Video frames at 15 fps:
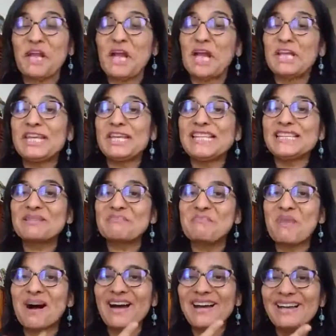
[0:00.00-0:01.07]
And he
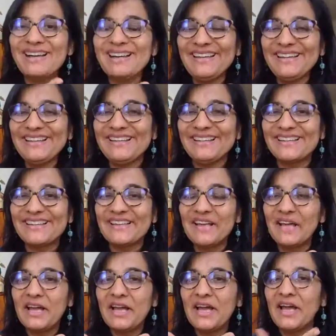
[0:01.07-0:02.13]

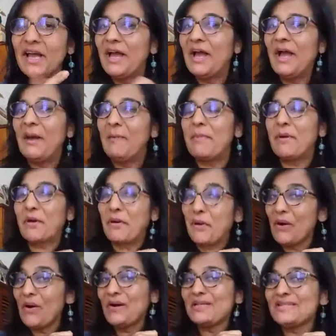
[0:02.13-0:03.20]
smiled.
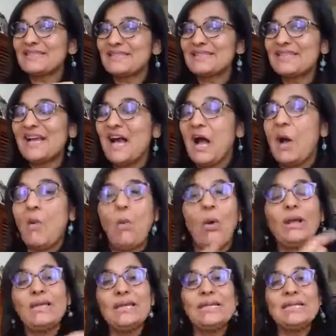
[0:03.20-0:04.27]
Because
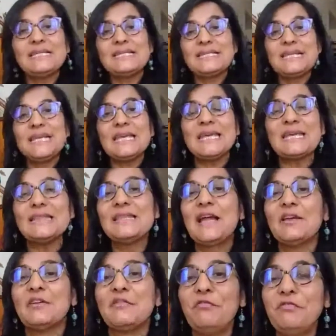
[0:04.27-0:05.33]
what did he see in
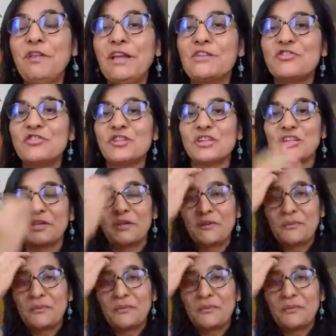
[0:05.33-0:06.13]
that reflection?